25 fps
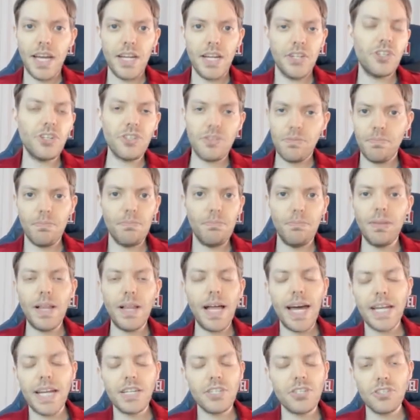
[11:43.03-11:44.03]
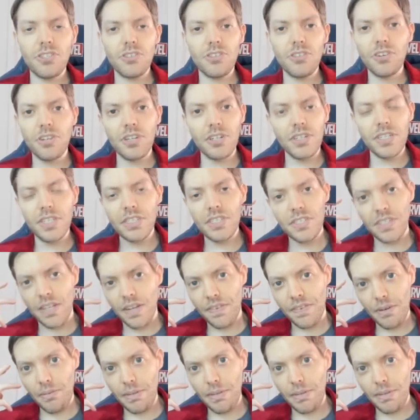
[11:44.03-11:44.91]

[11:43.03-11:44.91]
and just blasts through his stuff.